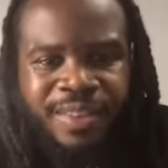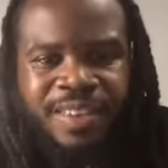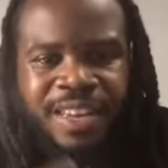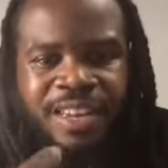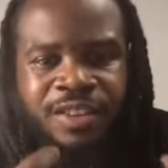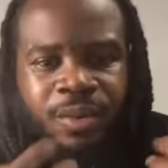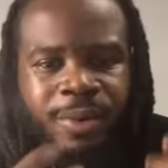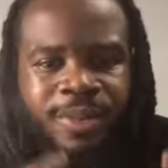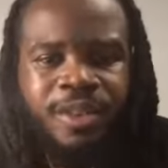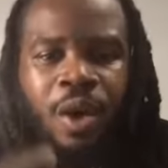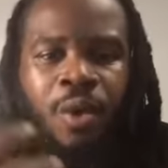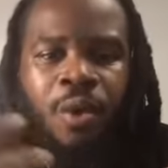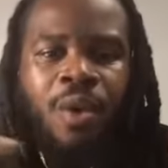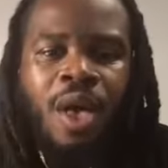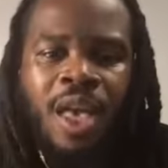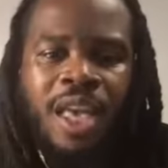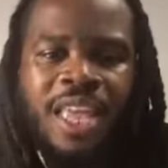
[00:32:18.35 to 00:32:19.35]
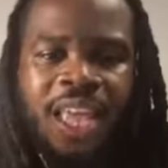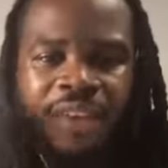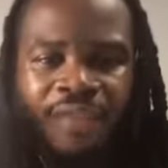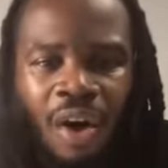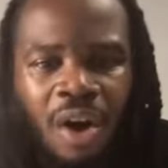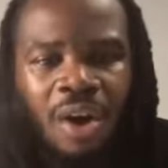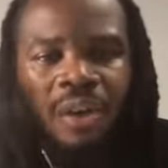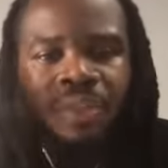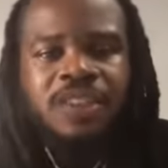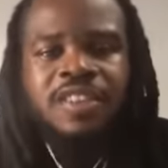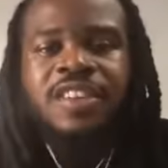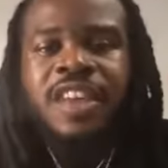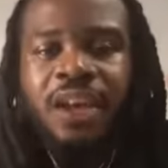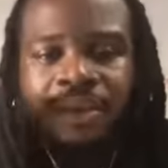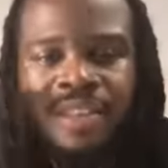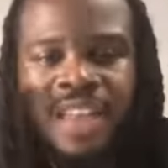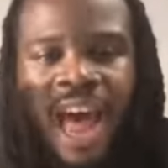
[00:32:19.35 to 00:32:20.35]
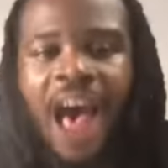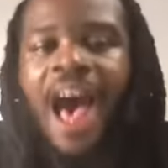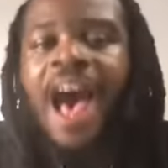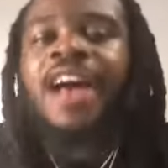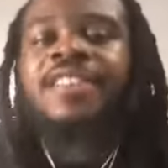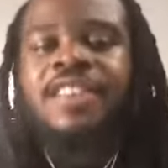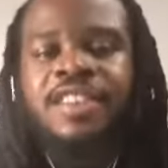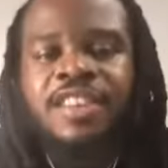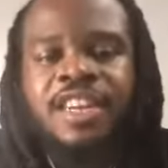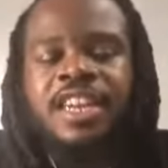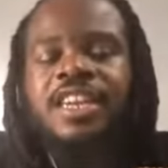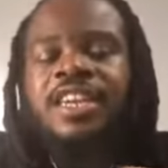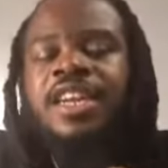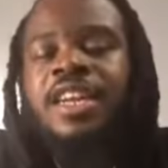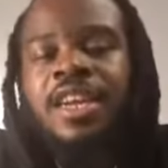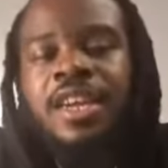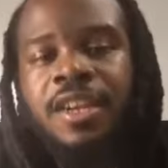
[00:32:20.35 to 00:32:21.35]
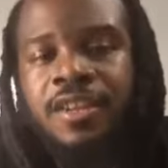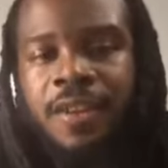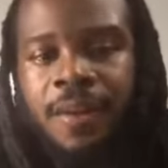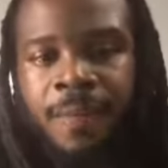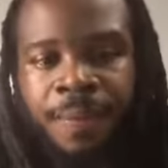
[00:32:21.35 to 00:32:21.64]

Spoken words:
These are what's going to give all the cells the oxygen it needs.